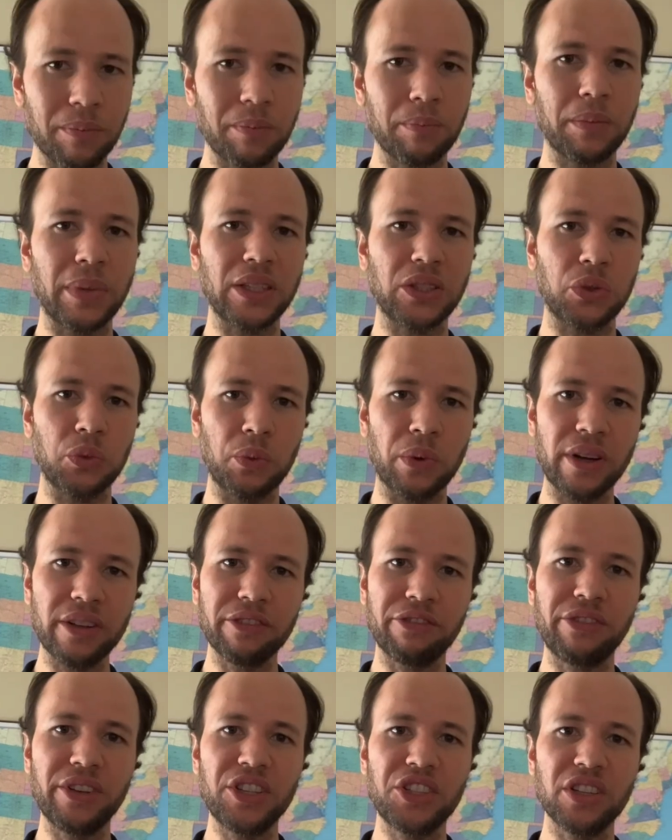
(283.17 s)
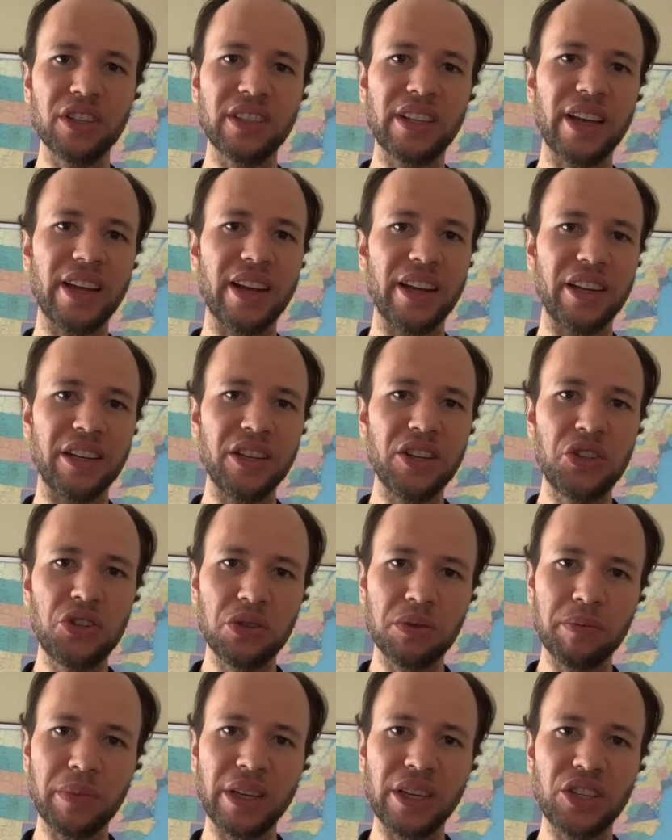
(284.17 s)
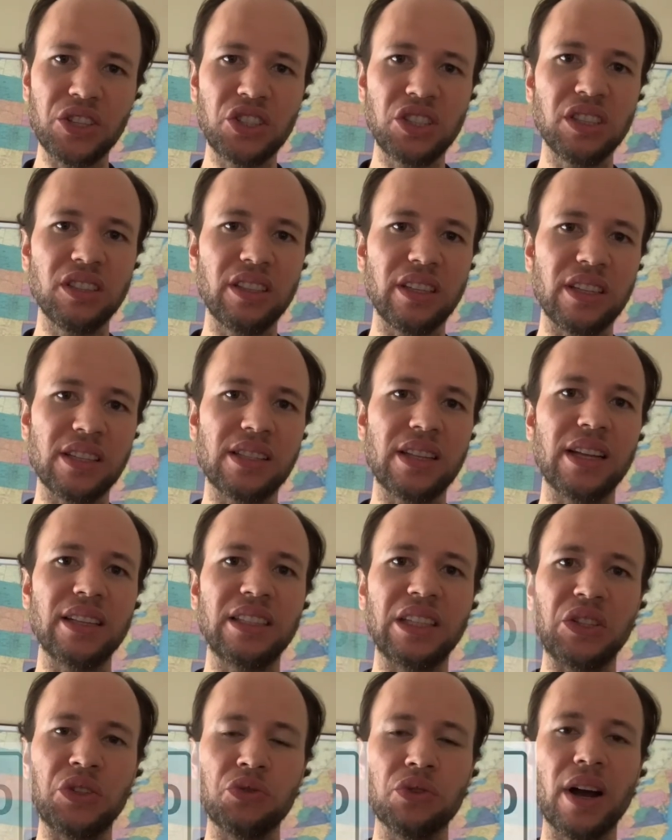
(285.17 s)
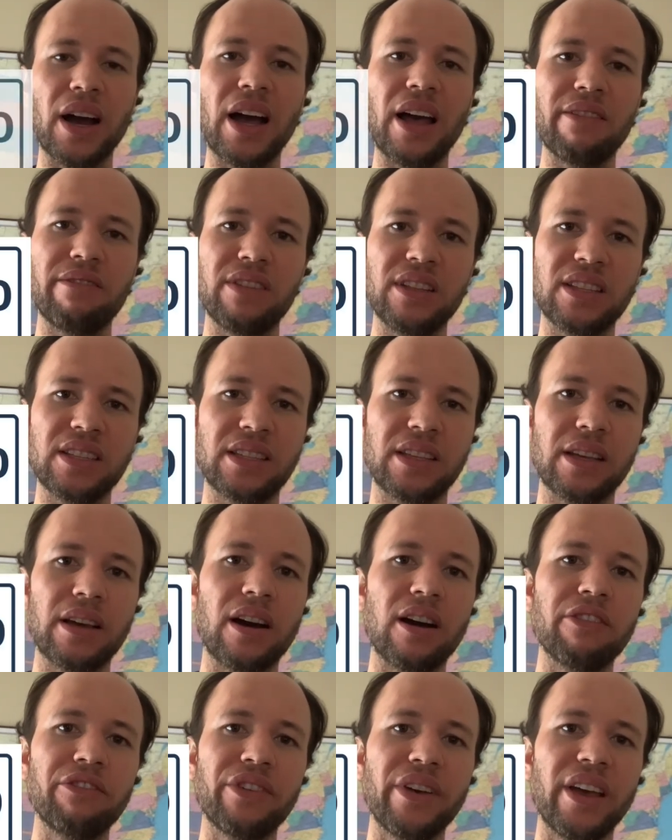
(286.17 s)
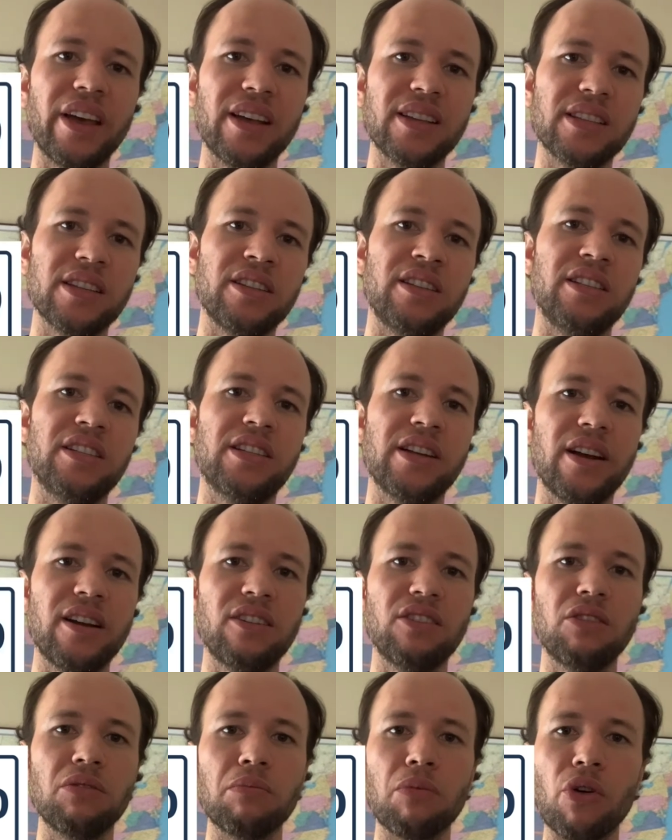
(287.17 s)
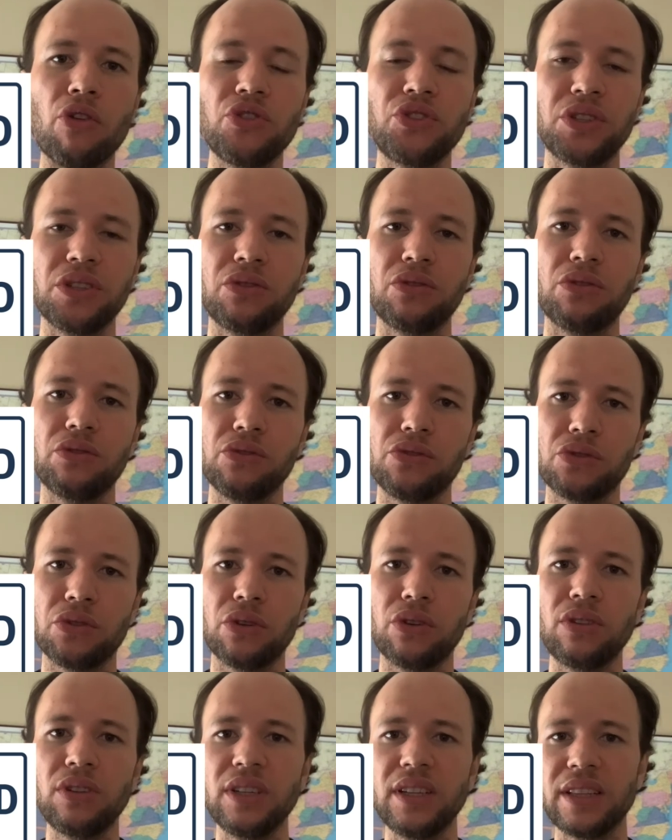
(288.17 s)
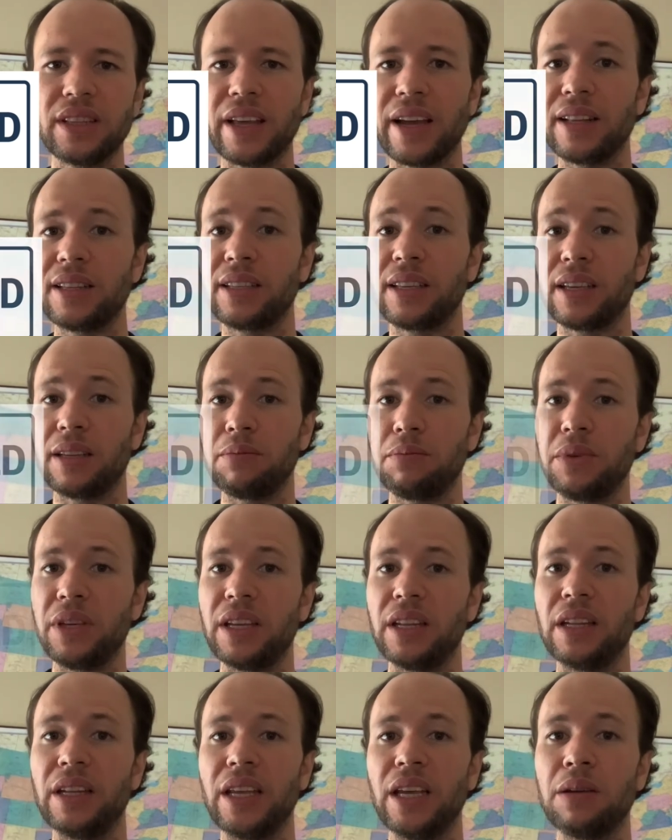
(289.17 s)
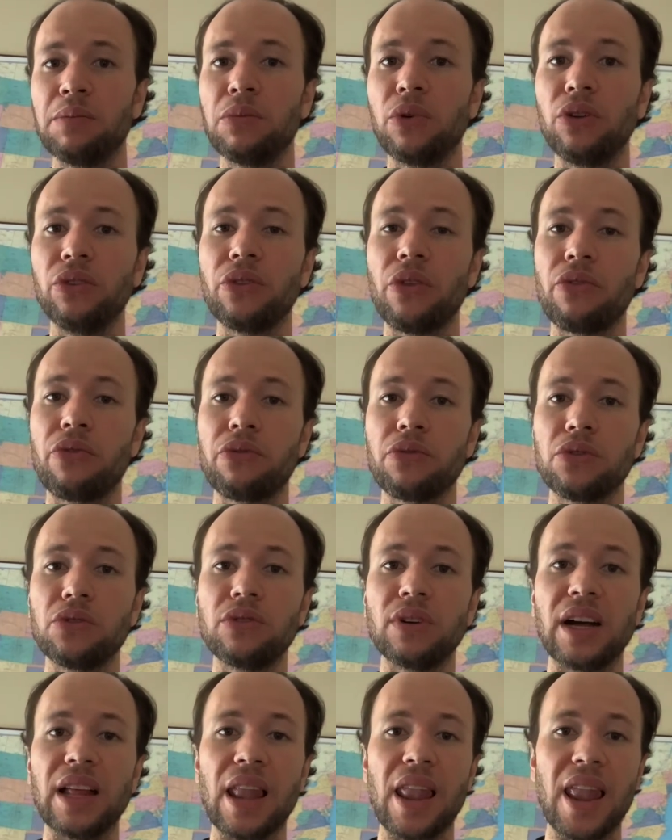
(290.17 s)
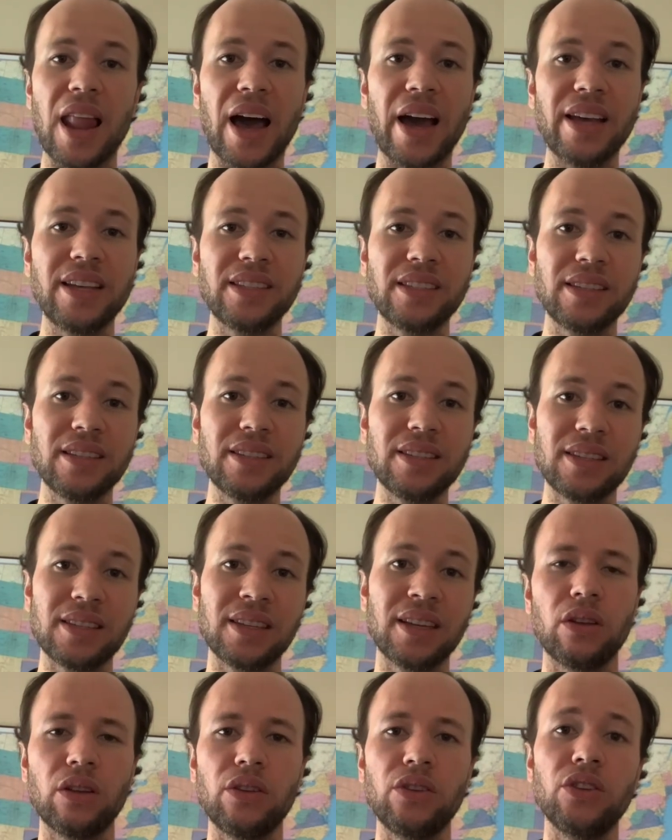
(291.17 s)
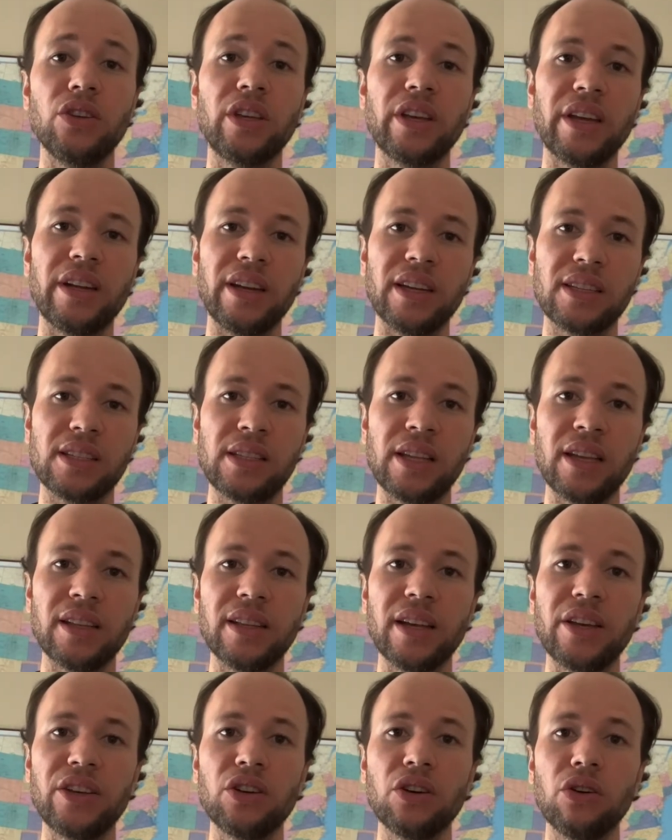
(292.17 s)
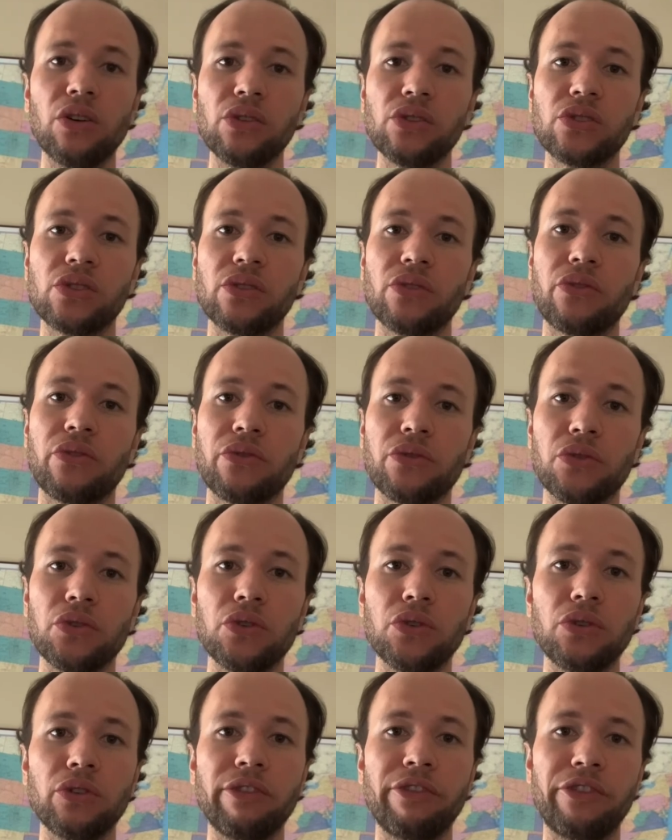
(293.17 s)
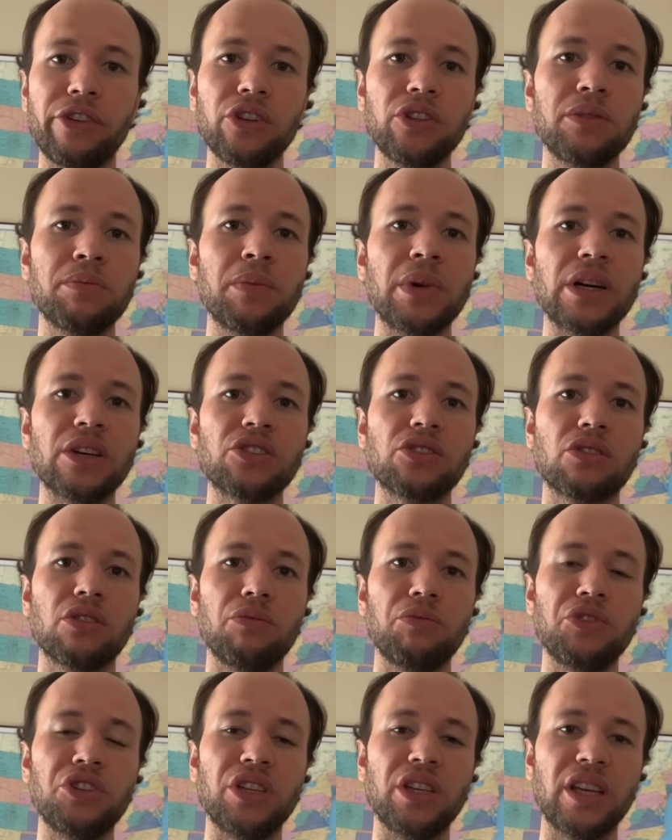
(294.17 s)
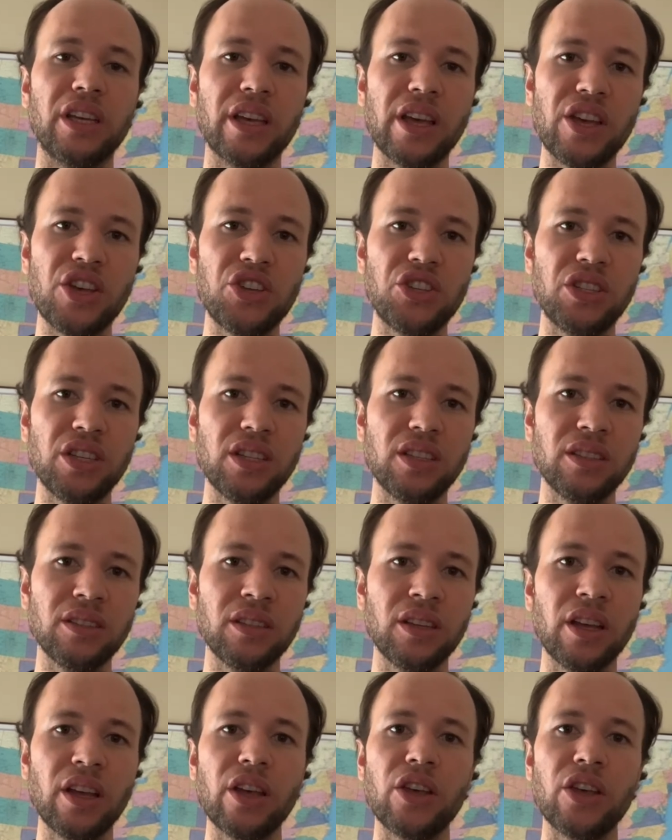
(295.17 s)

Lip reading: But one feature that I need to mention is that the drive itself has an internal motion controller that can be enabled through a license. You can extend IOs through Fieldbus communication.